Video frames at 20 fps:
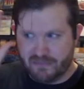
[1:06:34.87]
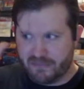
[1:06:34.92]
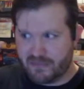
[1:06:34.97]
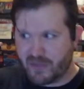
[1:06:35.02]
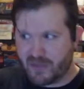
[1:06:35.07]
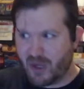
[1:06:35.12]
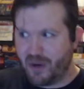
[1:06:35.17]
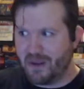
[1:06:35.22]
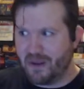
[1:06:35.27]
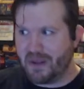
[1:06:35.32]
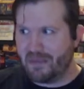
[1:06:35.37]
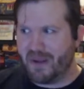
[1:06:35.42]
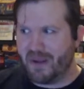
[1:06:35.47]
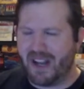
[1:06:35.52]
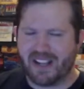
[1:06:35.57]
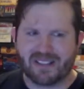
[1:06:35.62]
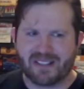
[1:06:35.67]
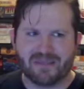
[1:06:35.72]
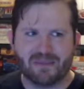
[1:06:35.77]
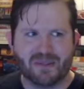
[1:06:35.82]
Totally
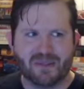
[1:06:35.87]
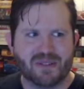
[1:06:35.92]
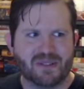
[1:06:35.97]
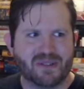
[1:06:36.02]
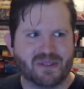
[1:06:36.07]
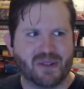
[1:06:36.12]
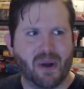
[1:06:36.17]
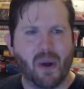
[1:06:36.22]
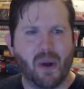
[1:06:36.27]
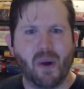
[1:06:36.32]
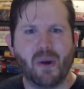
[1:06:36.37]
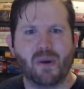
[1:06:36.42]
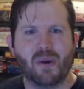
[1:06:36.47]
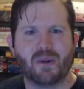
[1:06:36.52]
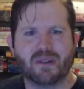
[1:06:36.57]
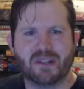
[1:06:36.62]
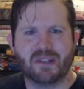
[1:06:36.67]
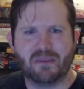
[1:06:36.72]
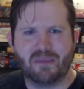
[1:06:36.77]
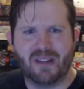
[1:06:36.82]
possible.
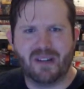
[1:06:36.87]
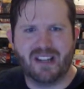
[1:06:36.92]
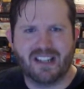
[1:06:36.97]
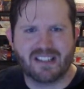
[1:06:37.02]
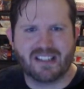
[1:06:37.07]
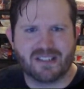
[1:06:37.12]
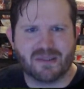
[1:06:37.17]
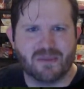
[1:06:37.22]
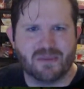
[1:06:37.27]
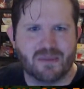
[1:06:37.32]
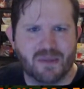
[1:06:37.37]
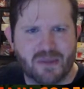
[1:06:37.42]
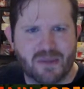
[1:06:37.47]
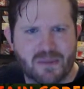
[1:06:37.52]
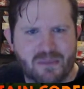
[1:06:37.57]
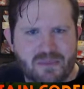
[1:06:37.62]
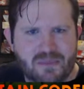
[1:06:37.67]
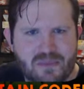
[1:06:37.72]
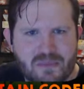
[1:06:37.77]
Totally possible.